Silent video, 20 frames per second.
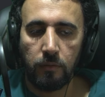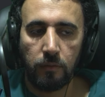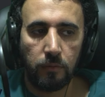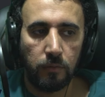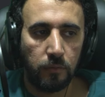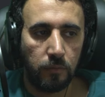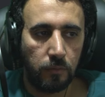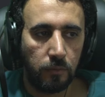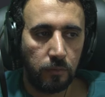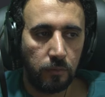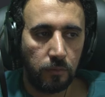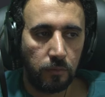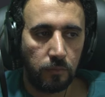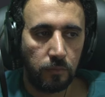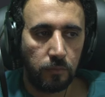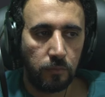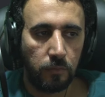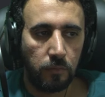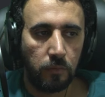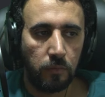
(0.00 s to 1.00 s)

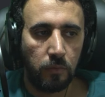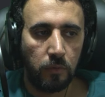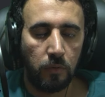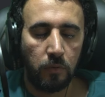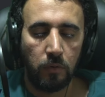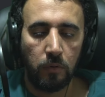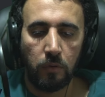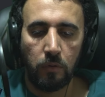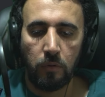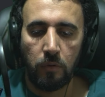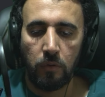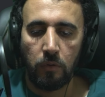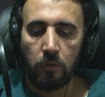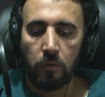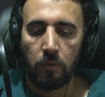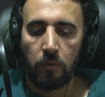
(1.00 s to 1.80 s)
Nobody speaks.